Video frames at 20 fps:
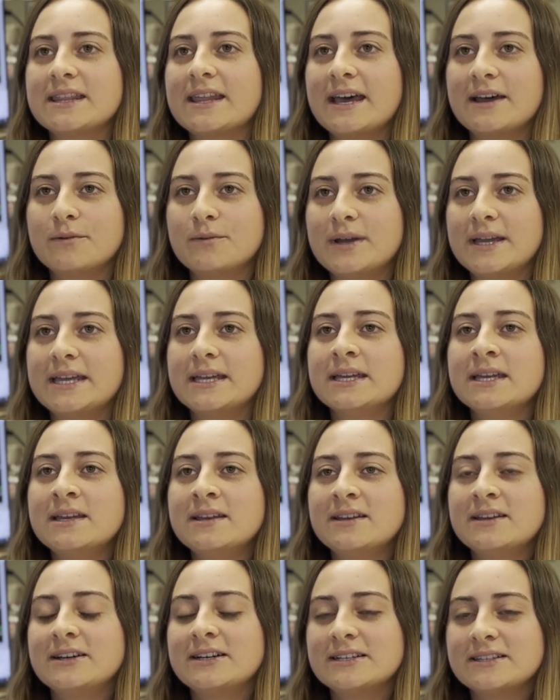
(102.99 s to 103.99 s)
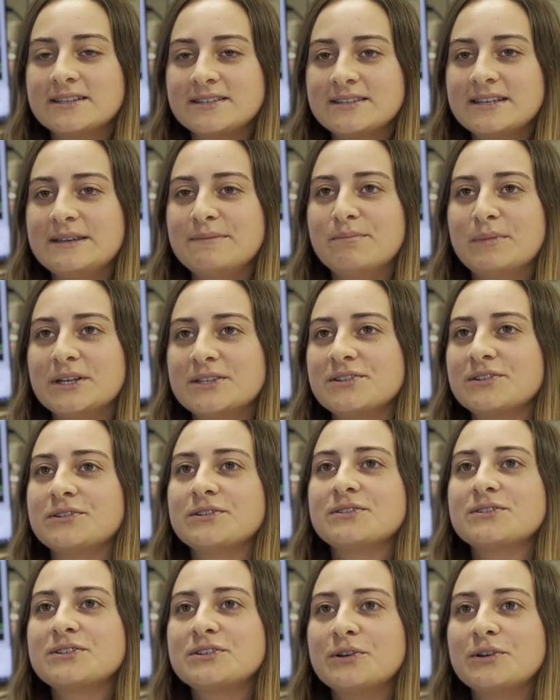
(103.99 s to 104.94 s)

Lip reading: that way on the same muscles.